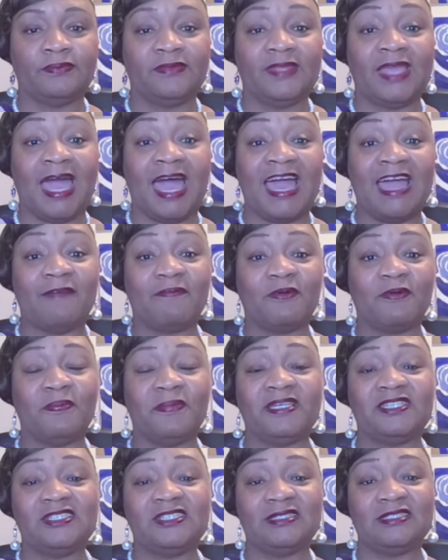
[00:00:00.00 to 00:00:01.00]
I have
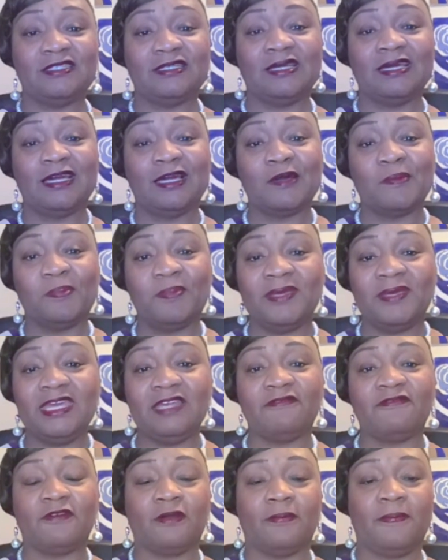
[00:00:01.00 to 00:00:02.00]
permission to compete
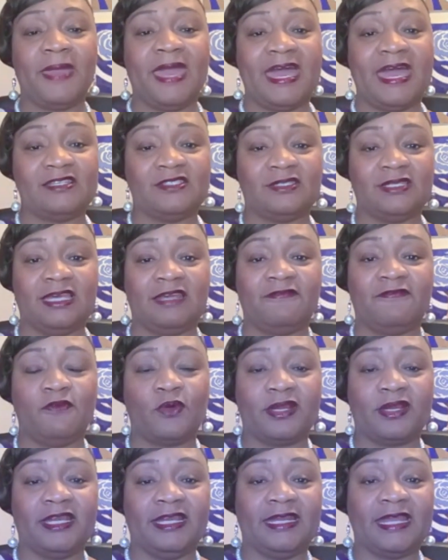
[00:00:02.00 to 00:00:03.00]
for a pageant at
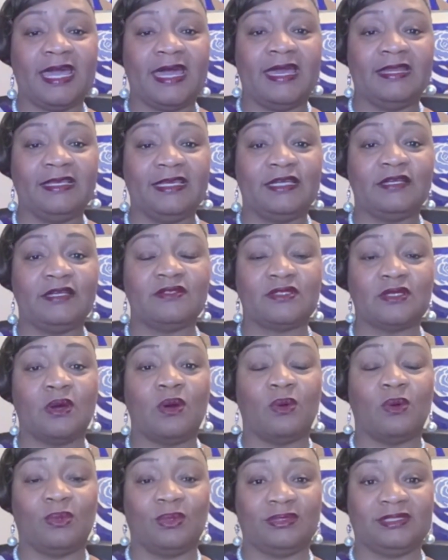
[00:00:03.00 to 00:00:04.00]
49 years
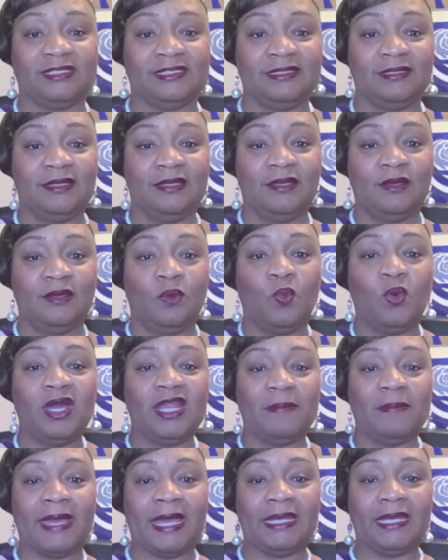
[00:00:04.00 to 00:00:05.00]
old. What
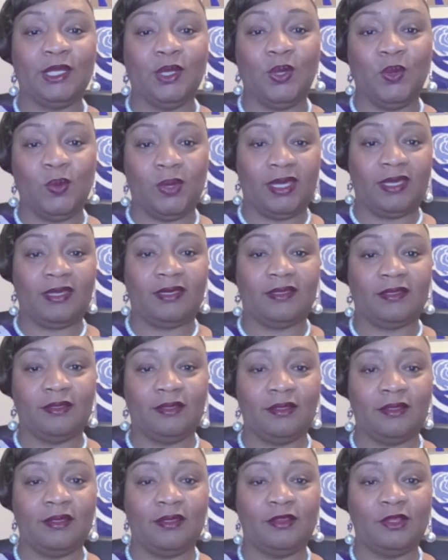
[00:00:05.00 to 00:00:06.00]
am I doing?
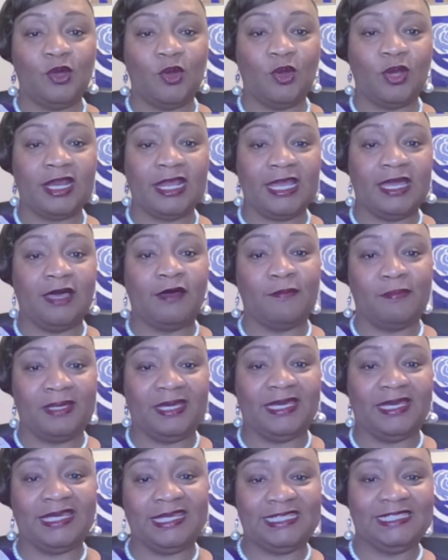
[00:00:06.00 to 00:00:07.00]
Lord, help
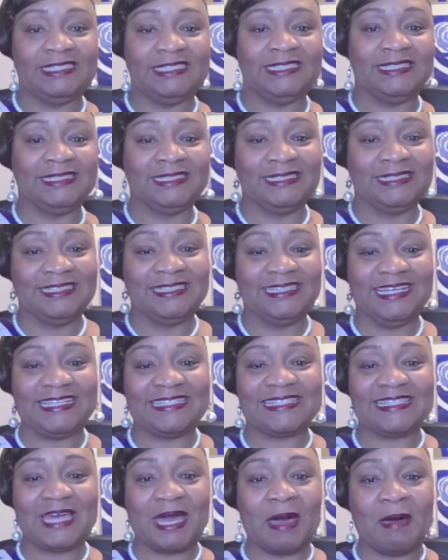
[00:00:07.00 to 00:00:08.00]
me.
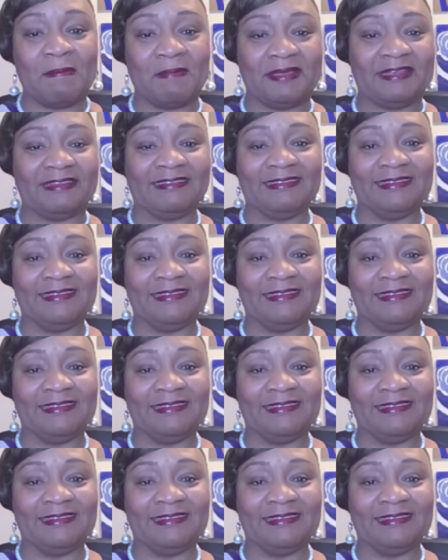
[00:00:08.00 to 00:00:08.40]
It's coming.